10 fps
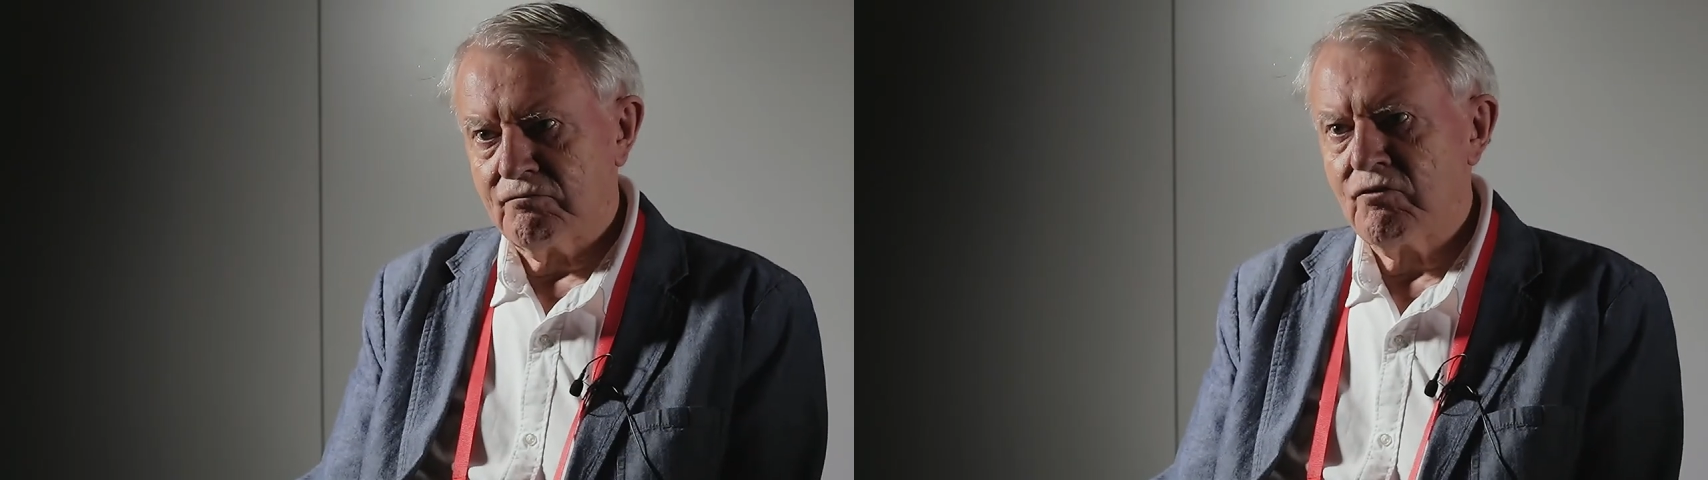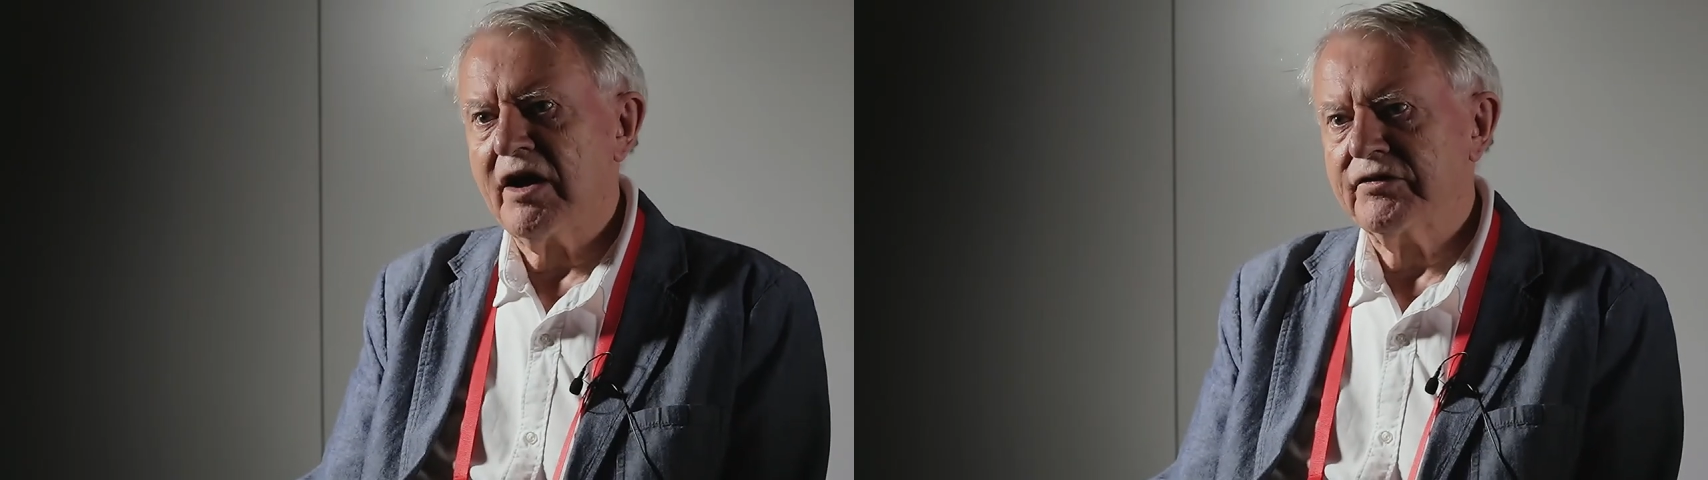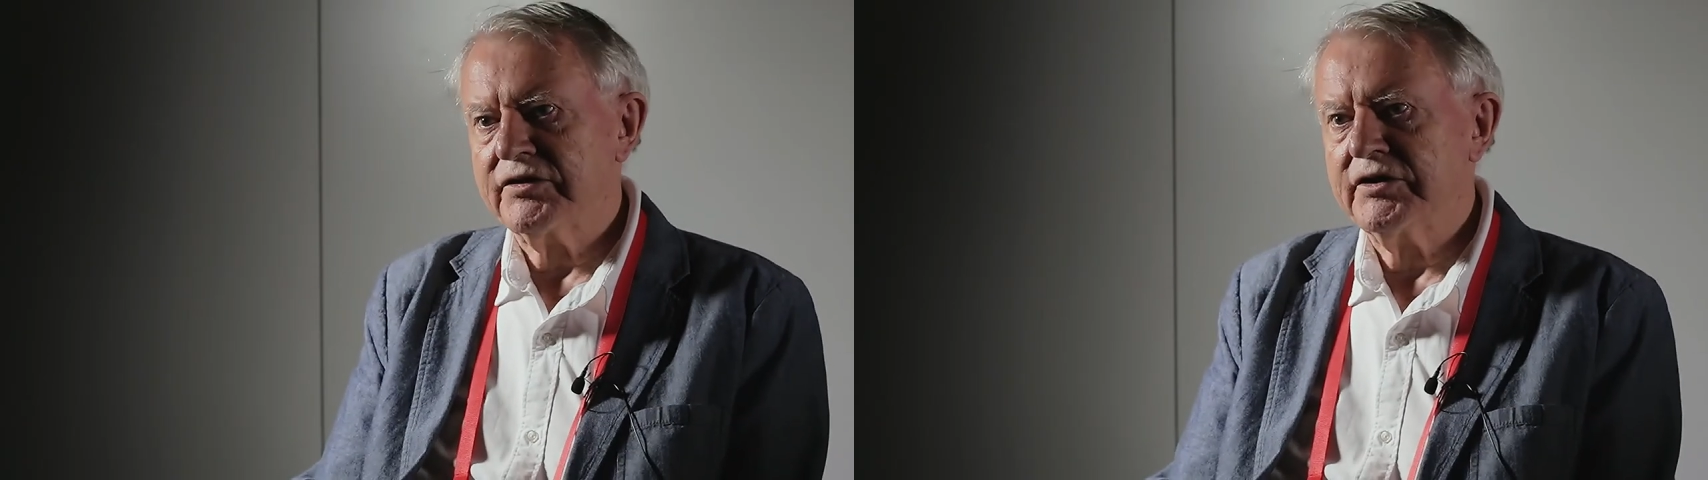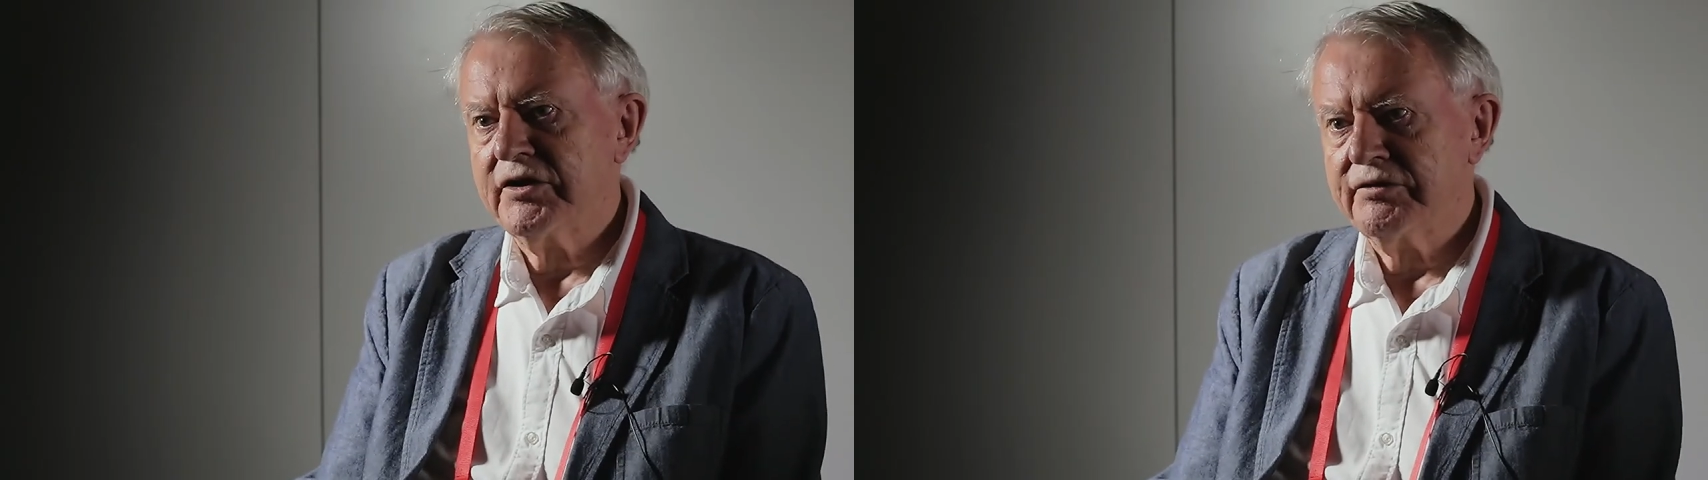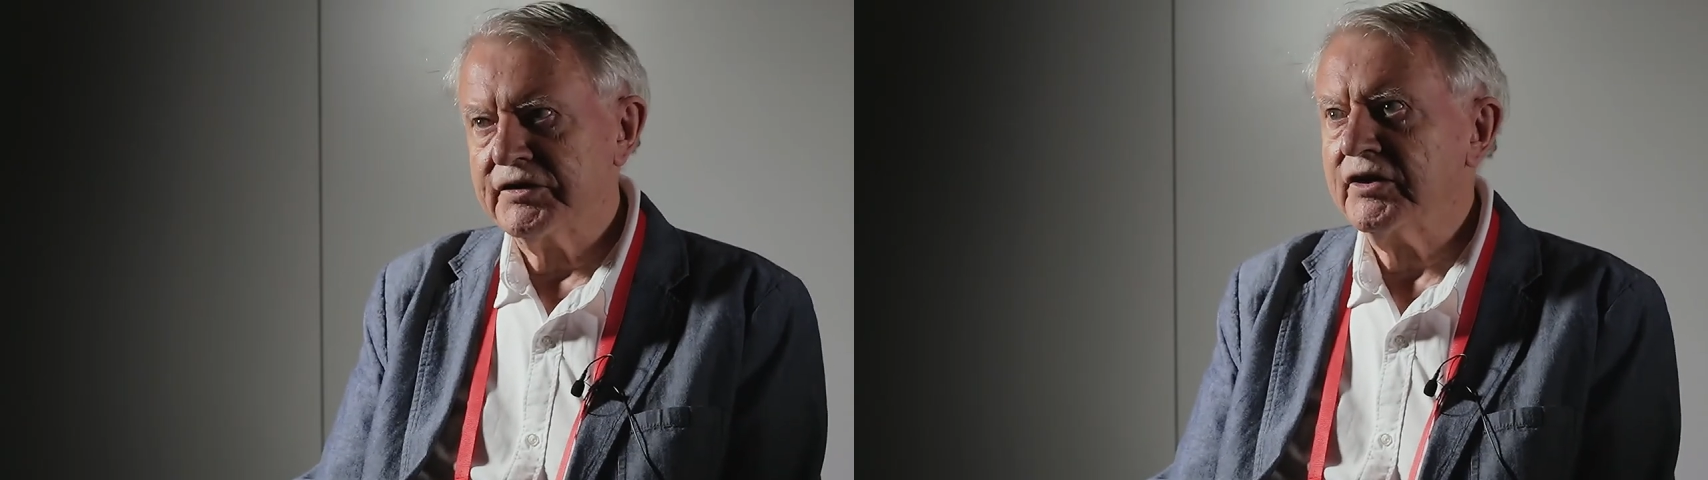rather than
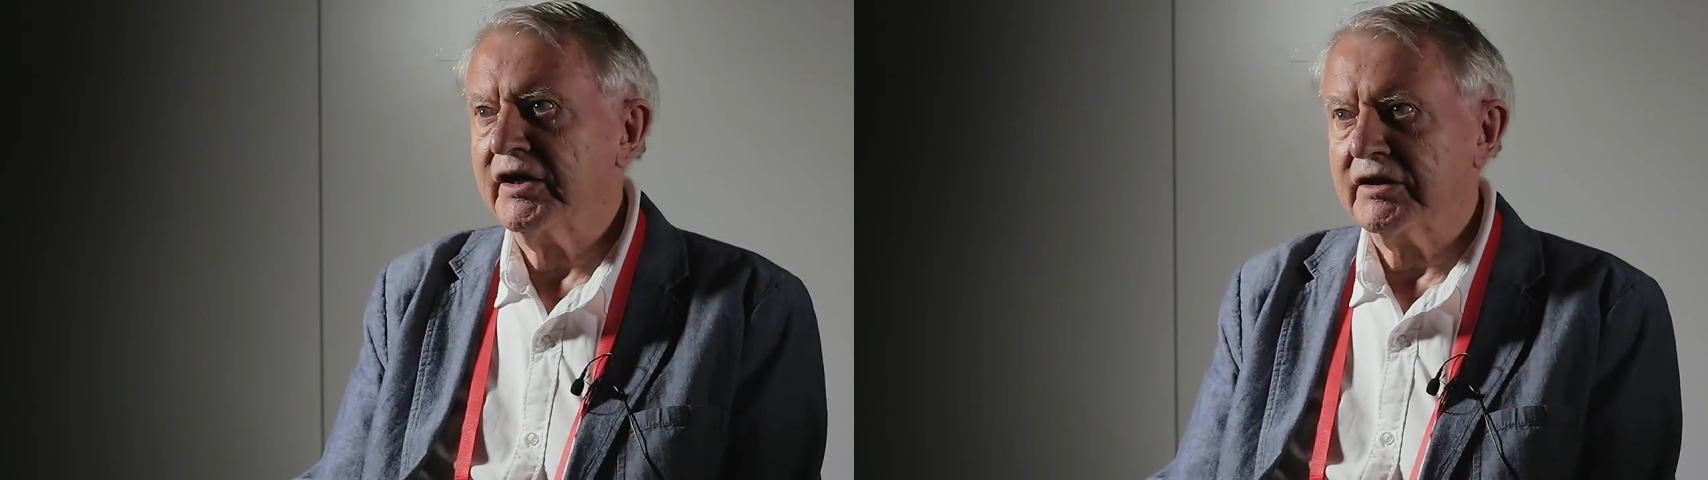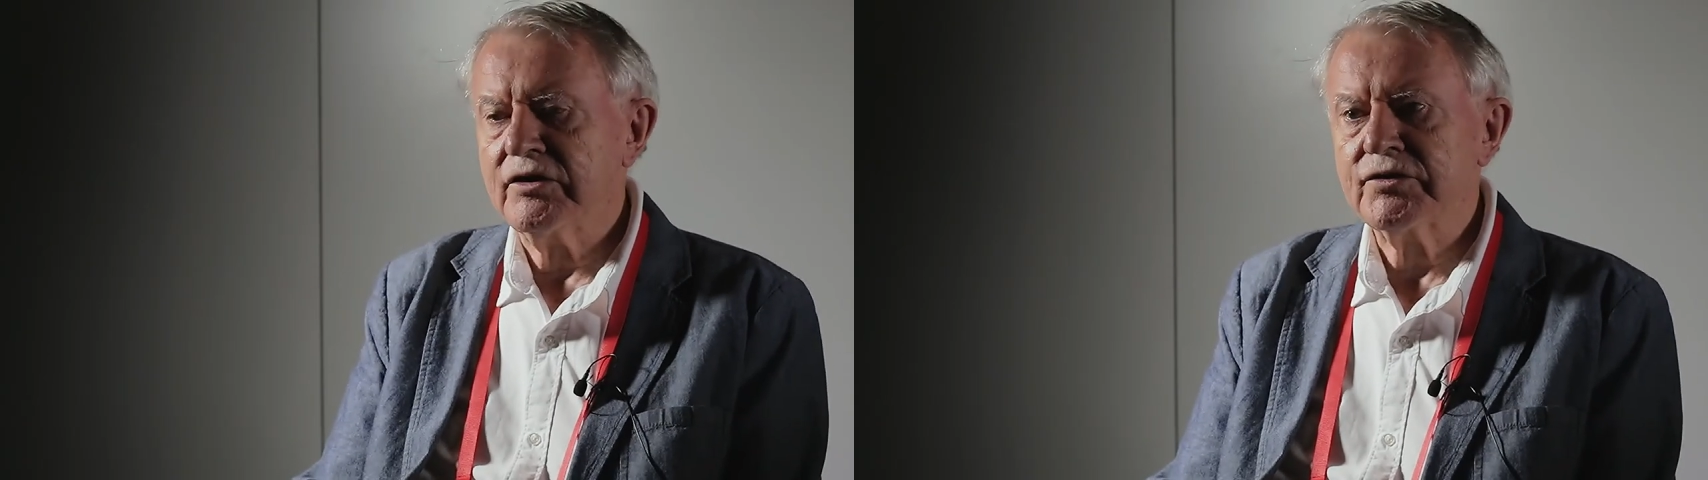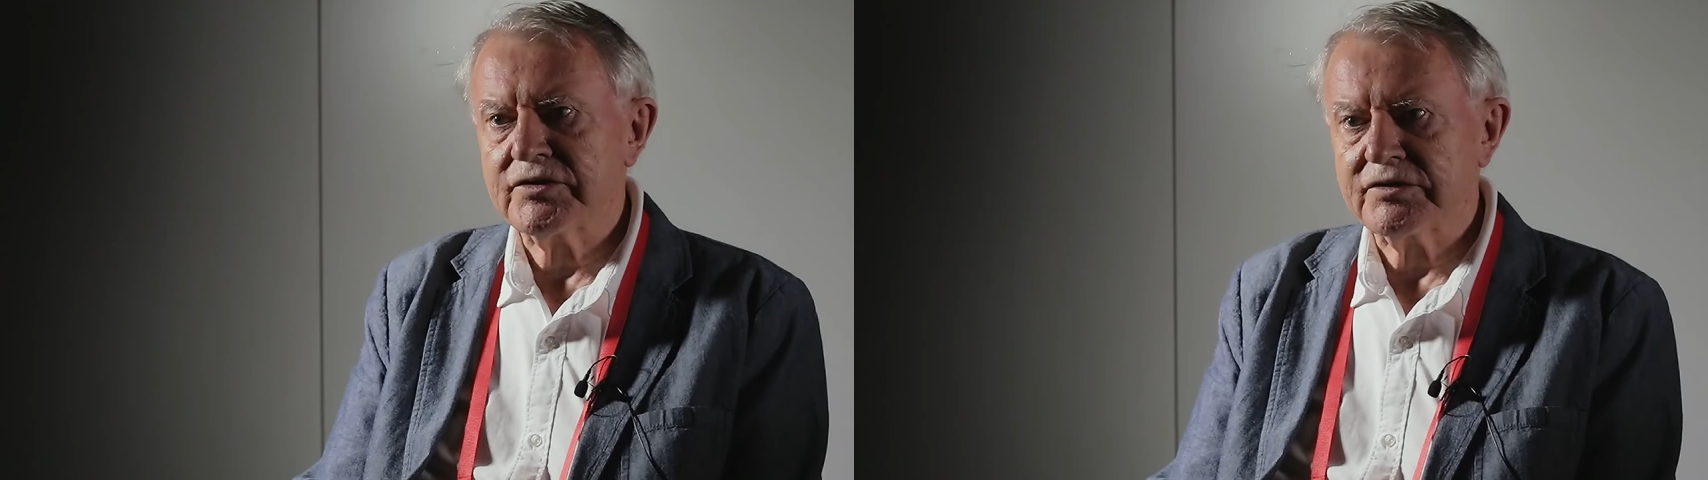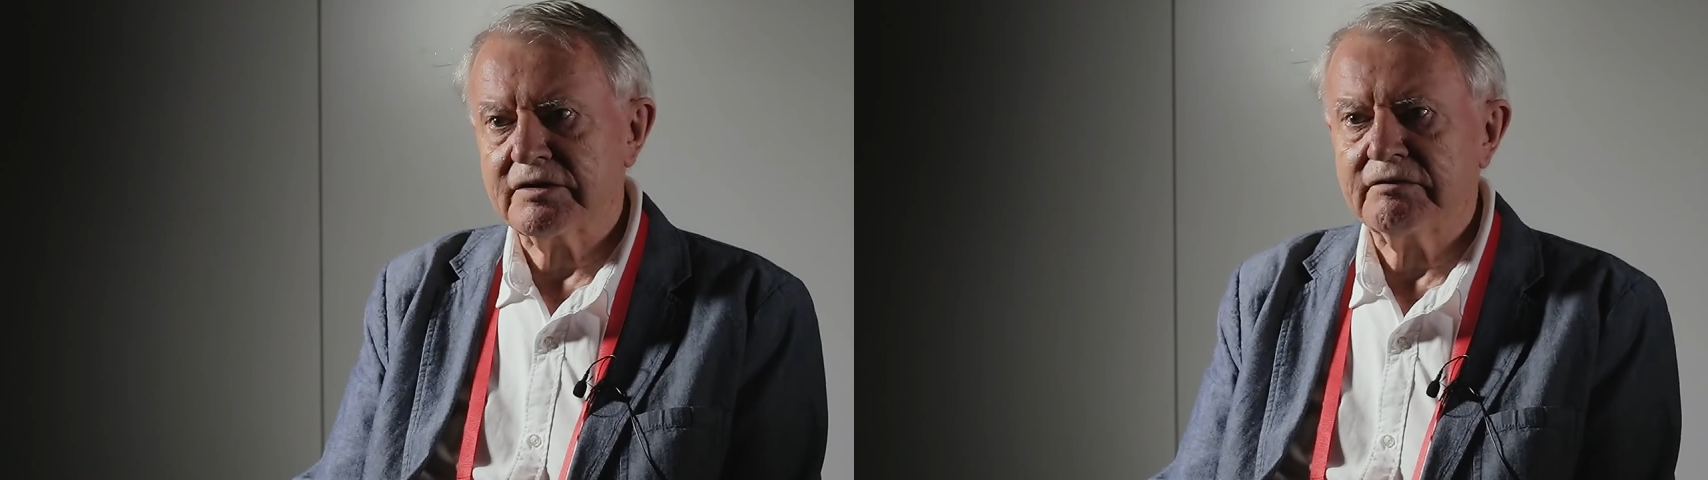over-diagnosis.